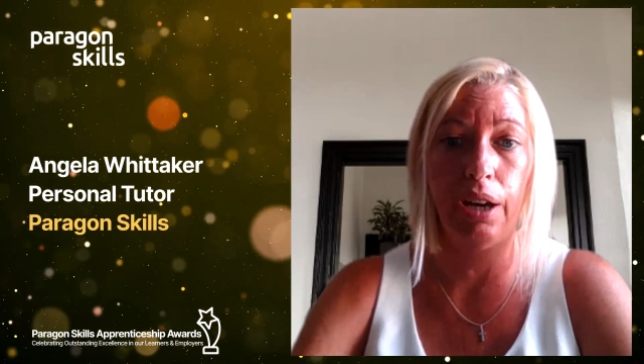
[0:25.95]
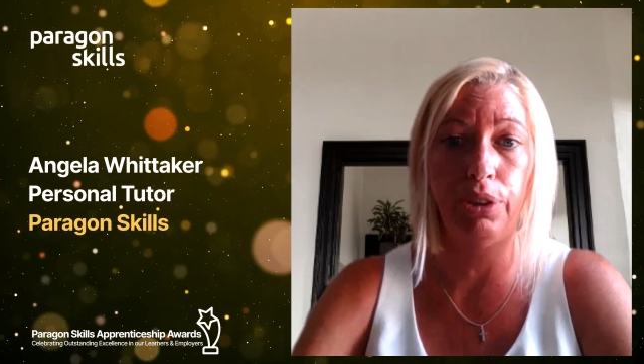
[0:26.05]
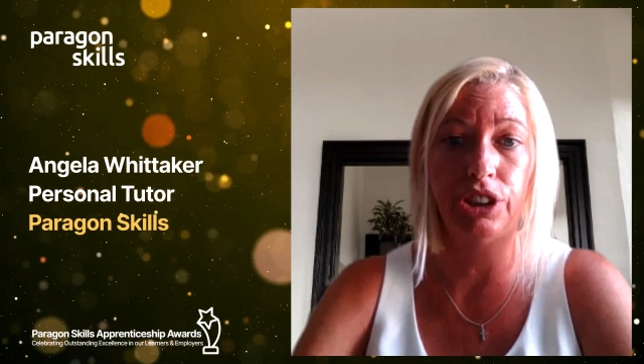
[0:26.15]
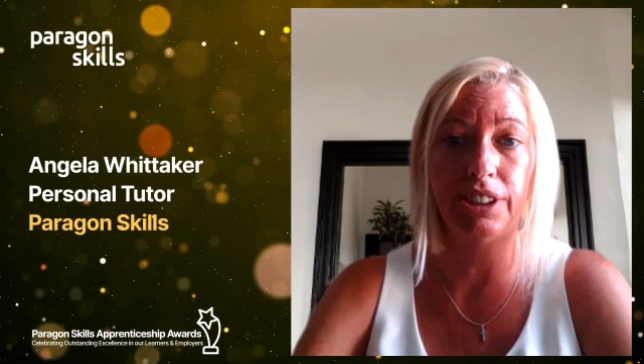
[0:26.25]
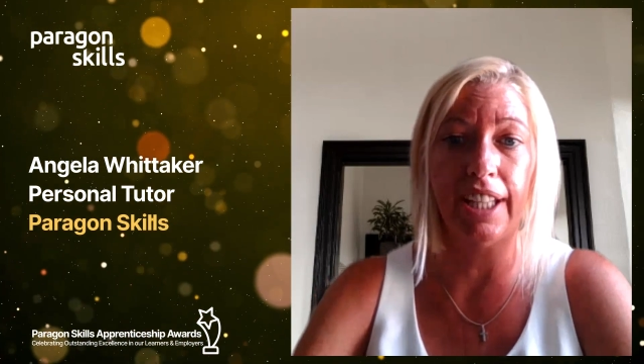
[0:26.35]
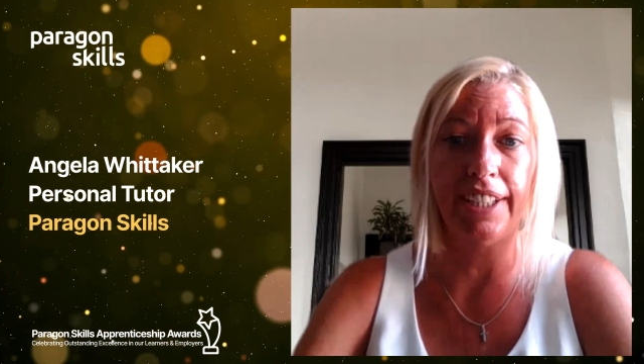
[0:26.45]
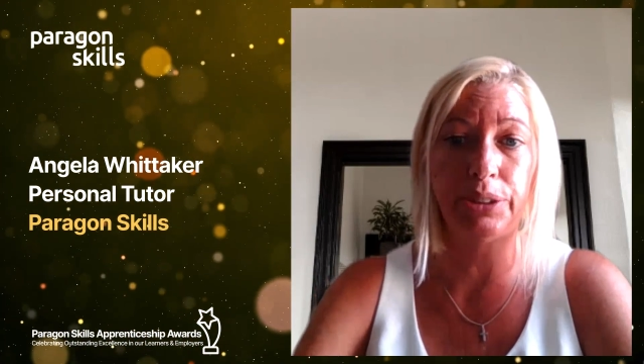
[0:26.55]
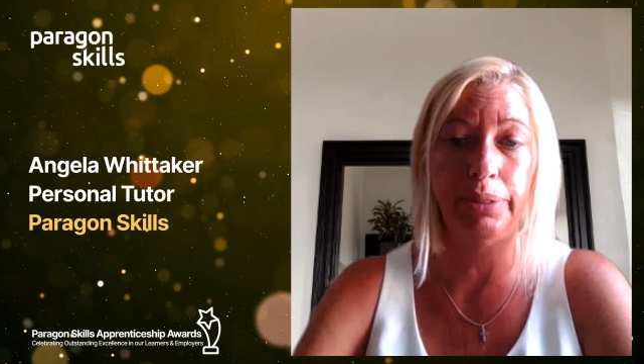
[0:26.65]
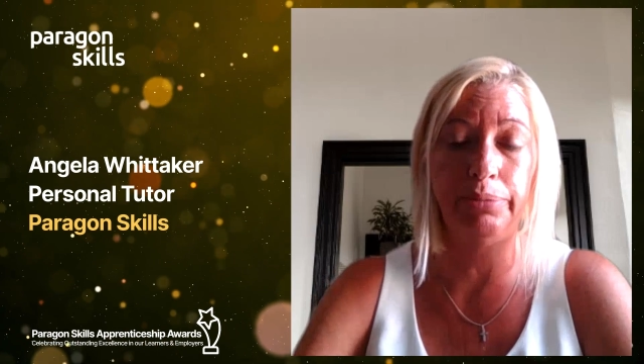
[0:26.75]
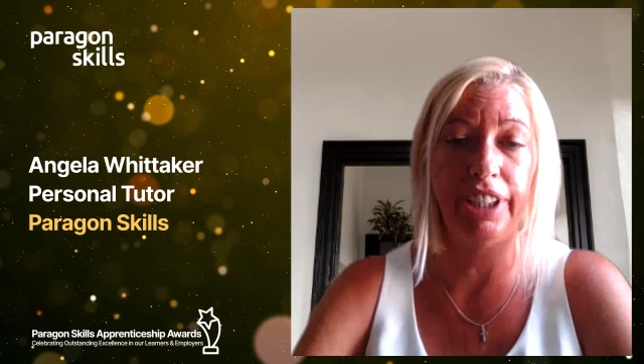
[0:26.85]
which has led
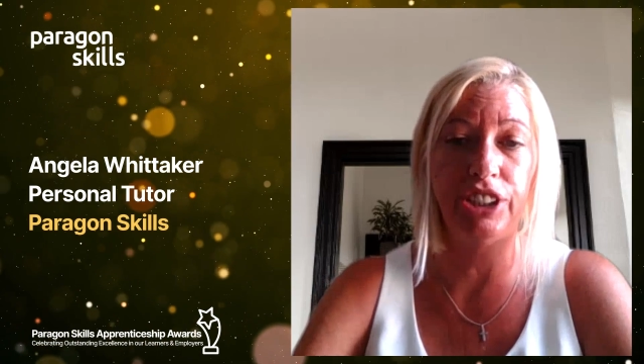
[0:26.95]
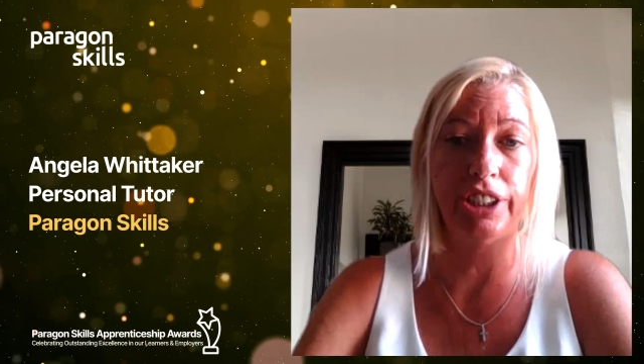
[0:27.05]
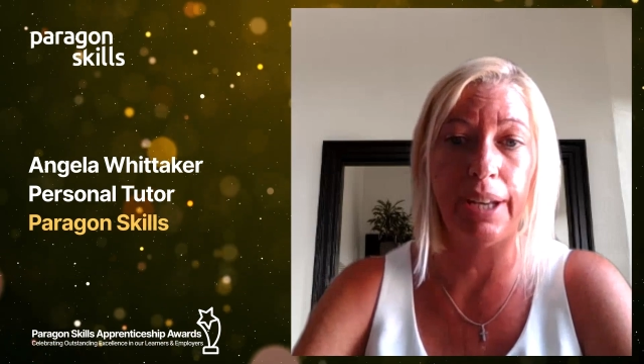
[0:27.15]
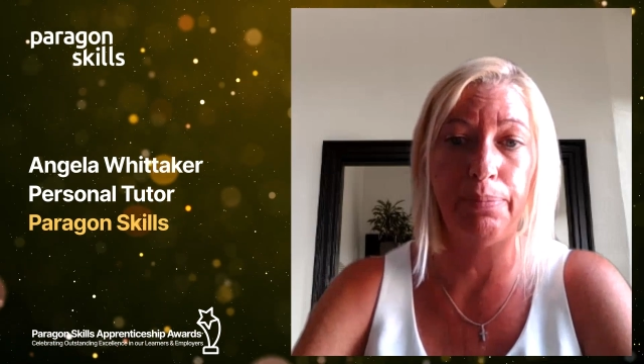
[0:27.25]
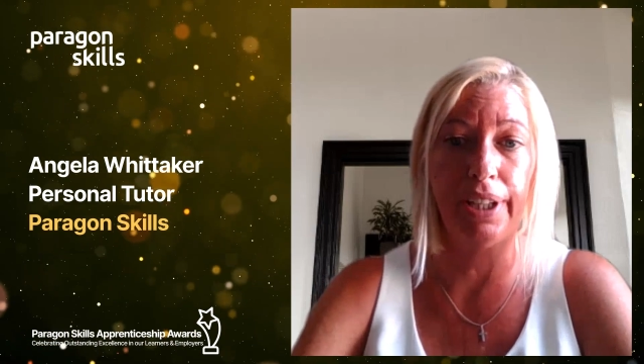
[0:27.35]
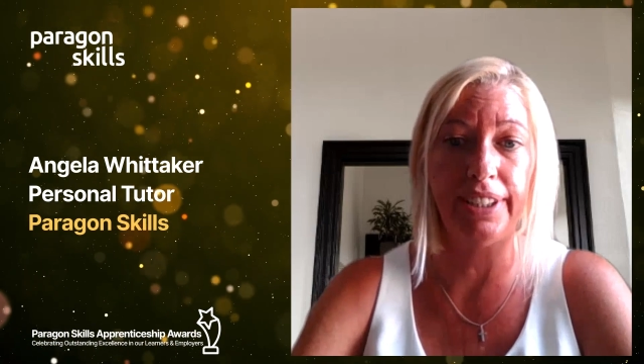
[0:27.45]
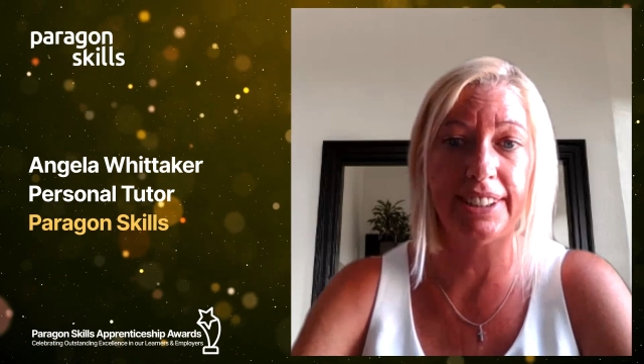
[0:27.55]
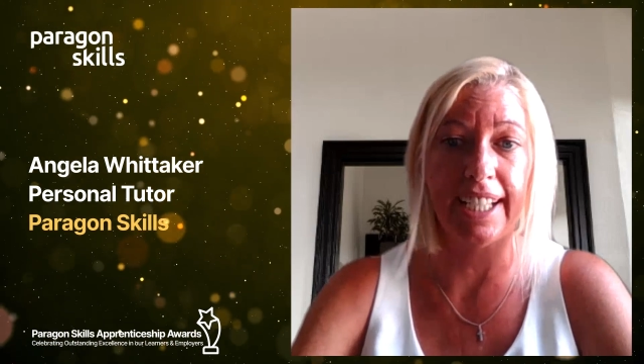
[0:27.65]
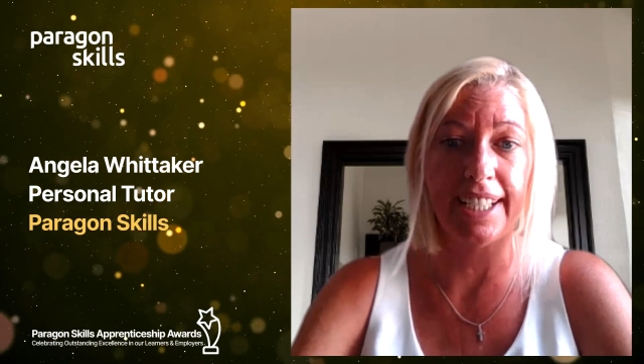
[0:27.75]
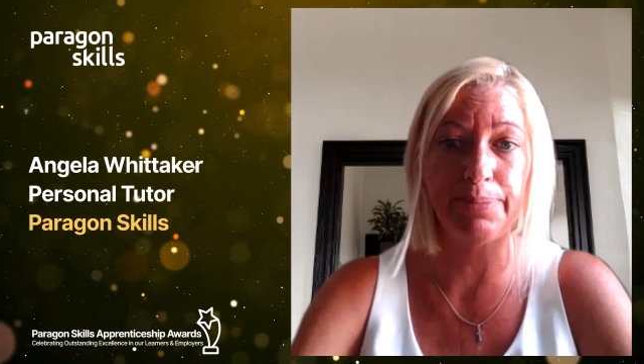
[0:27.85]
to him reaching endpoint
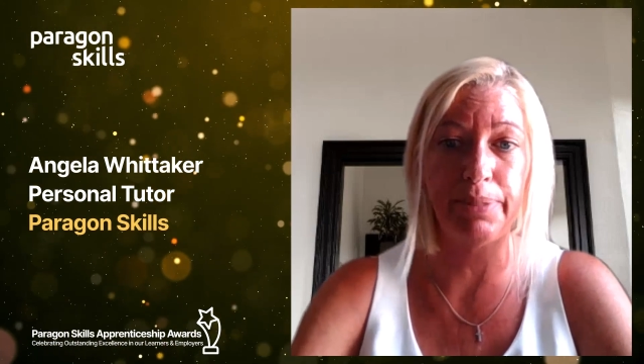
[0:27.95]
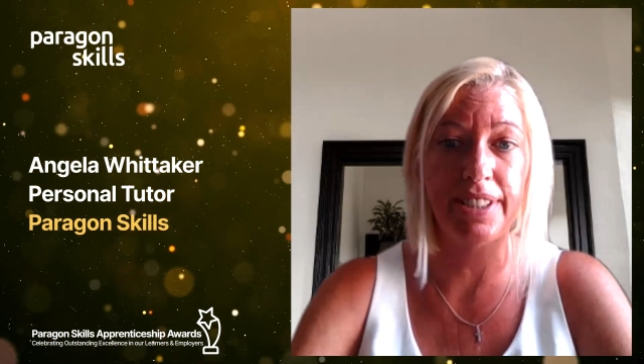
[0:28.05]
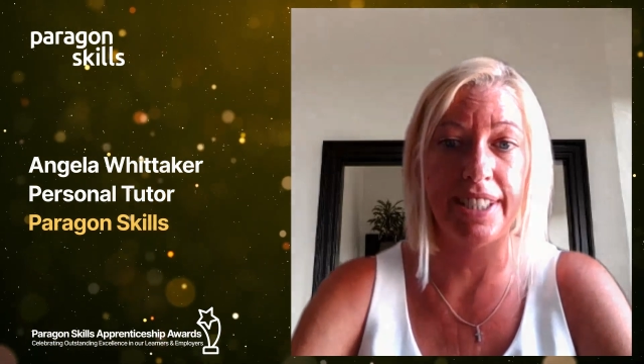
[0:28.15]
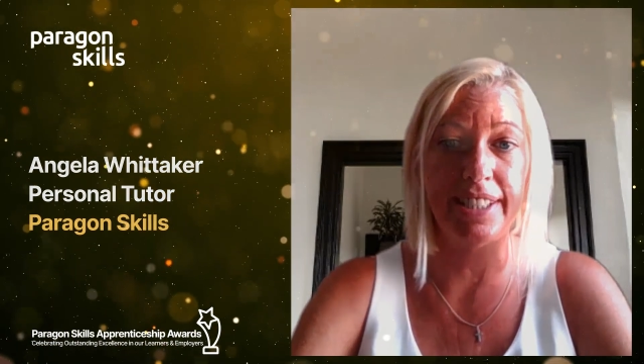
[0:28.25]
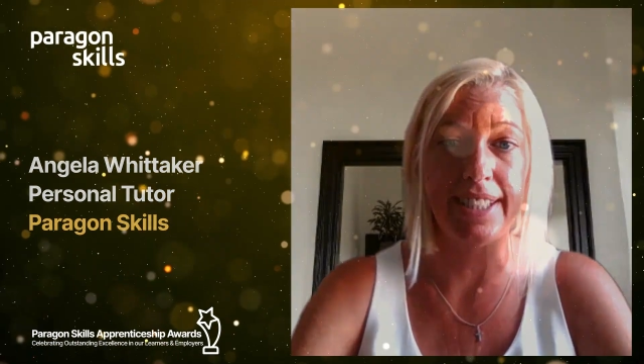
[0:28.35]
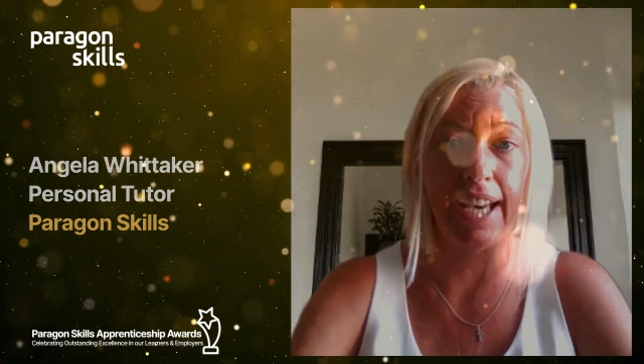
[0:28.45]
assessment in